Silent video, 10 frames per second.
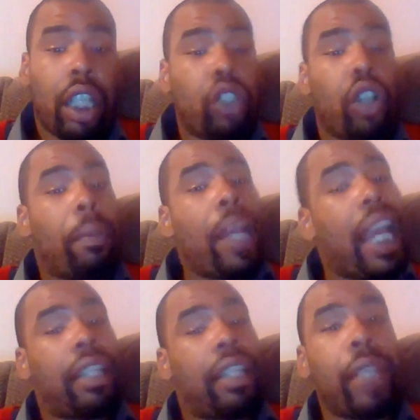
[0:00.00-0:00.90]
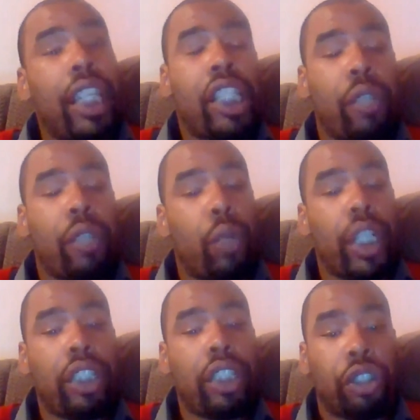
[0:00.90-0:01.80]
So I'm not diminishing what
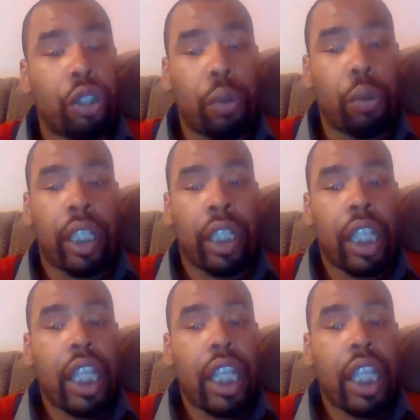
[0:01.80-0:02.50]
he's doing.